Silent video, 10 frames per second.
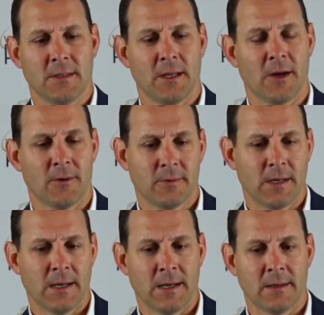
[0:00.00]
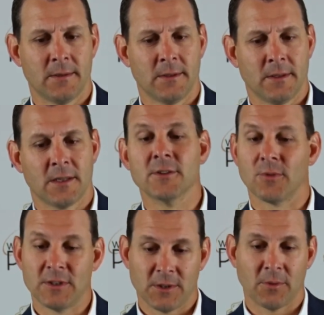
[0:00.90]
You know, because
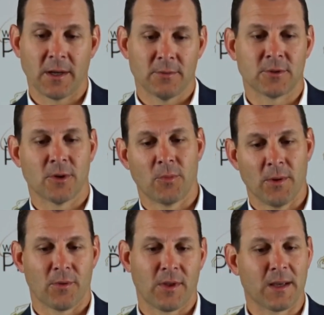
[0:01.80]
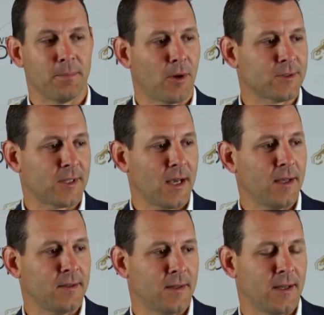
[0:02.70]
originally when he was hurt, we were thinking Ball
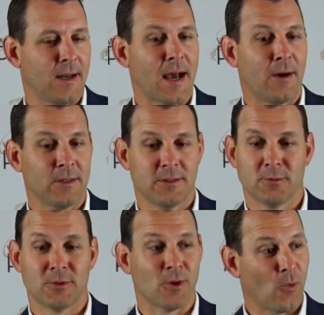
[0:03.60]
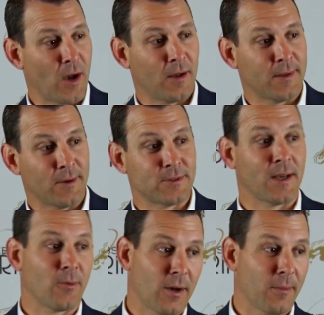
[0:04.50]
State, and now he's doing so well. Now it's
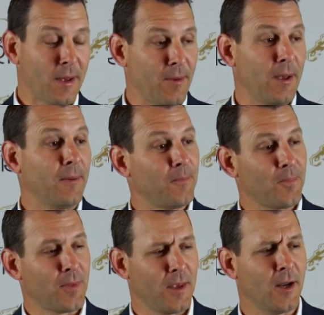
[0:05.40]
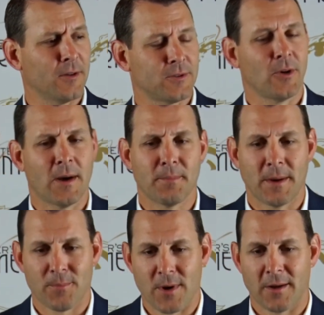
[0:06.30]
like, well, maybe. You know, so
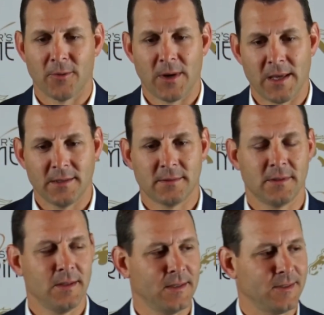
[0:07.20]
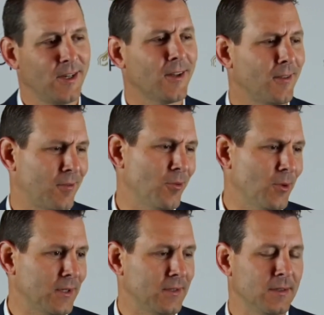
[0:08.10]
I'm proud of the way he's gotten
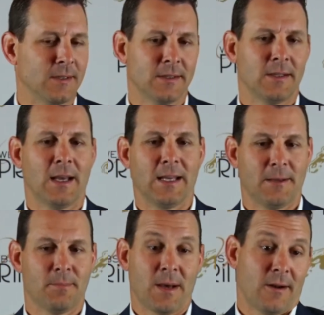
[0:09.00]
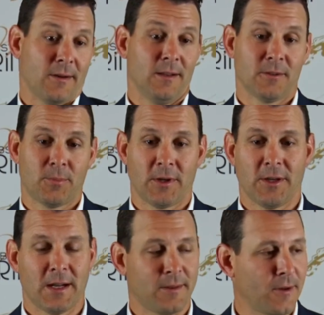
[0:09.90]
through it and getting better. He looked pretty
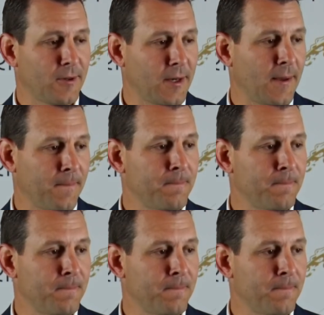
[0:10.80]
good out there today.